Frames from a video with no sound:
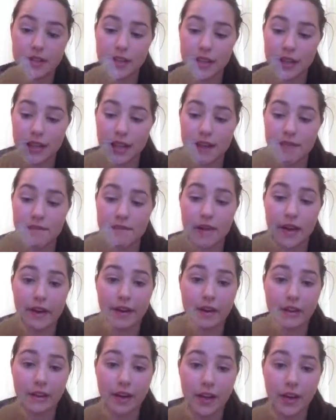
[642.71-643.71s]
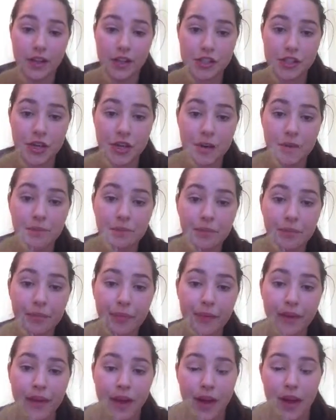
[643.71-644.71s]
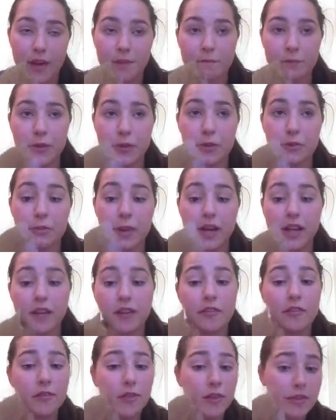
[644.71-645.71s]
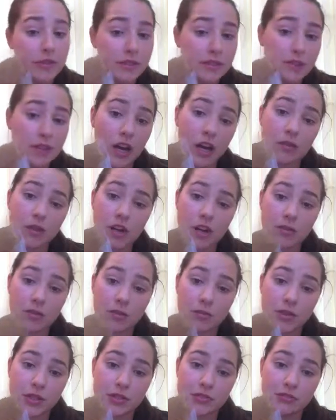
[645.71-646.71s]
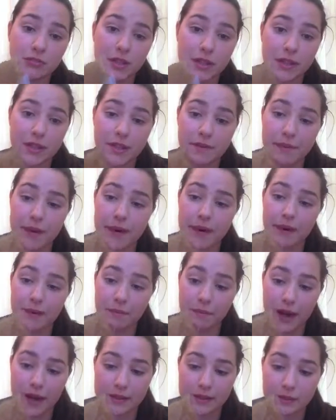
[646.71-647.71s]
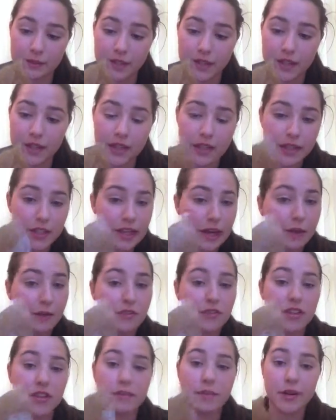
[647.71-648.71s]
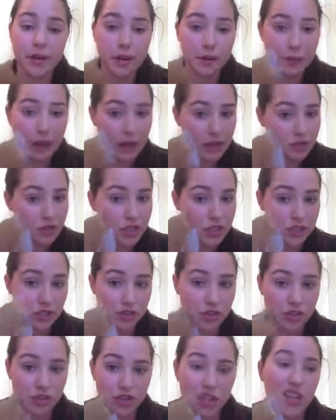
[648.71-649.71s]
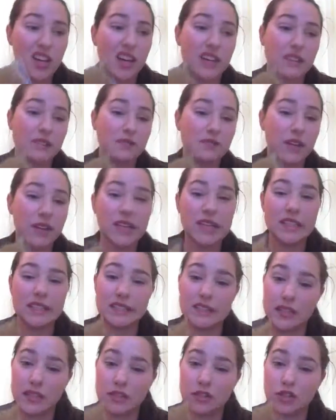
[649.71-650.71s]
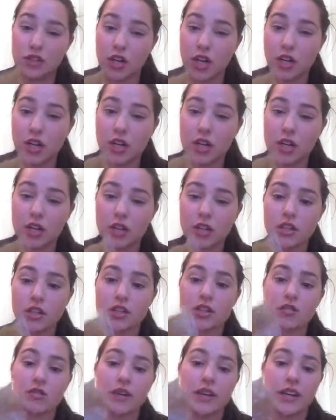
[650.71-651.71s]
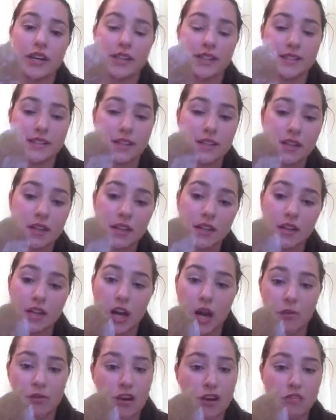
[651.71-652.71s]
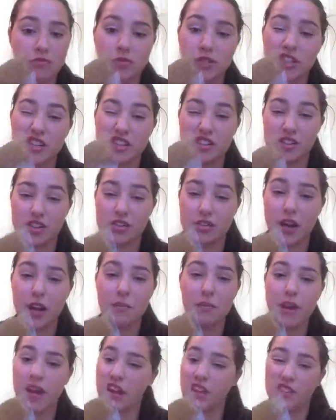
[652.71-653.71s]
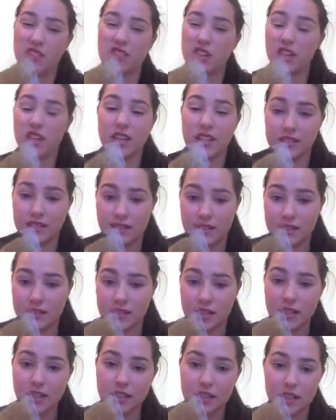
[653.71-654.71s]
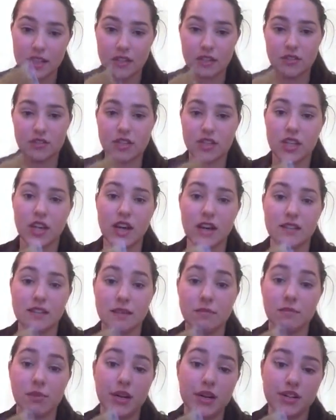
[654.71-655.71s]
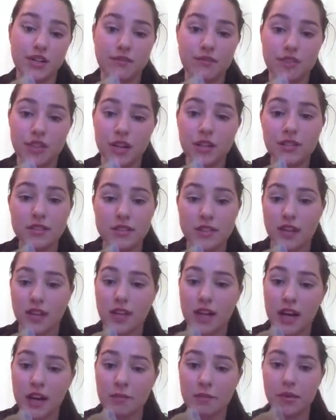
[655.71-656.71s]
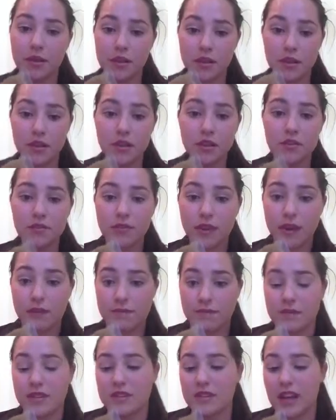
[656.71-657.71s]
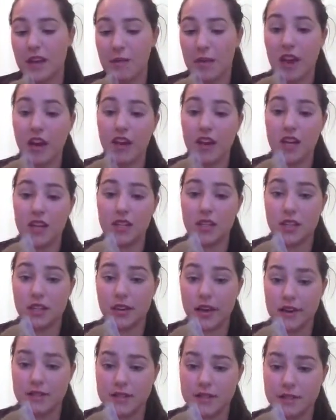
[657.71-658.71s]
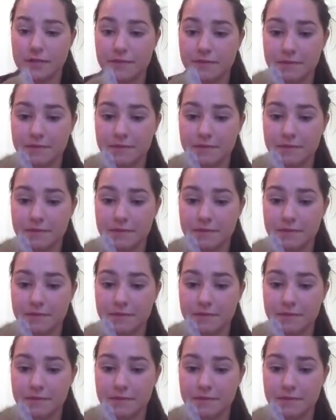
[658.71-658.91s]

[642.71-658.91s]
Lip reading: They get very large. You might confuse this common hobble bush with the American basswood. However, the American basswood is a tree and has a very distinct trunk, whereas the common hobble bush is a shrub and its trunk isn't distinct. It usually has a bunch of trunks that come from the same area in the ground.